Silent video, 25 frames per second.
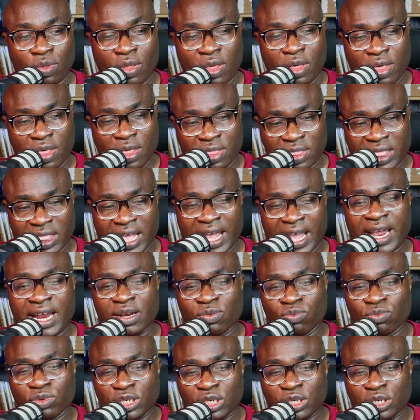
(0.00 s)
Then
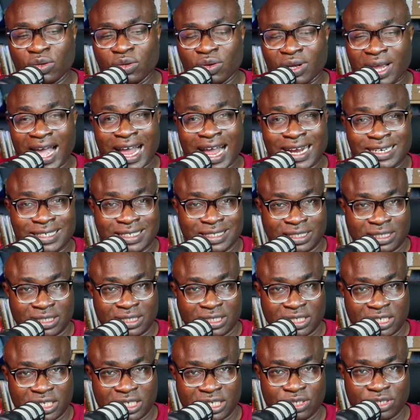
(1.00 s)
we look at the
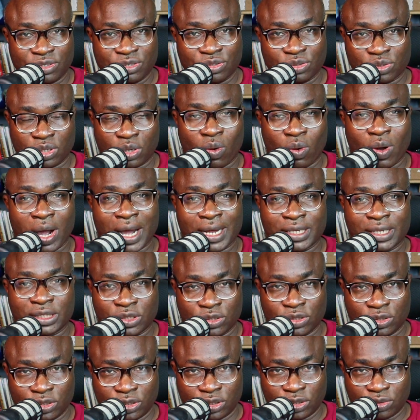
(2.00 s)
skills required to
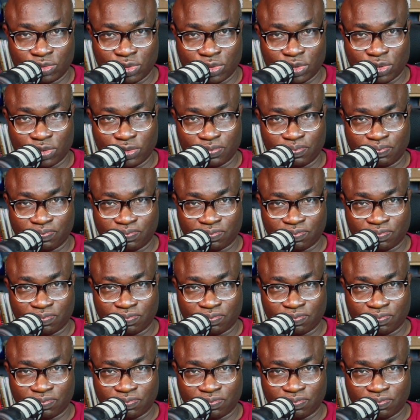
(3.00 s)
do the role.